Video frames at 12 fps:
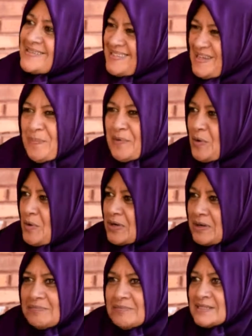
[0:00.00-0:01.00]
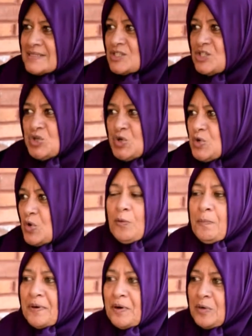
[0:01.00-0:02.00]
but it's a program, it's a
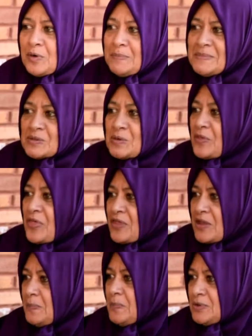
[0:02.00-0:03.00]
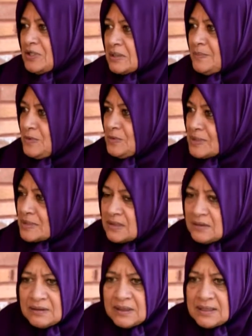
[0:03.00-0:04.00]
New York program, it's called the Therapeutic
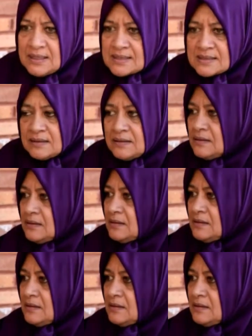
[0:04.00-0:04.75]
Community, and it's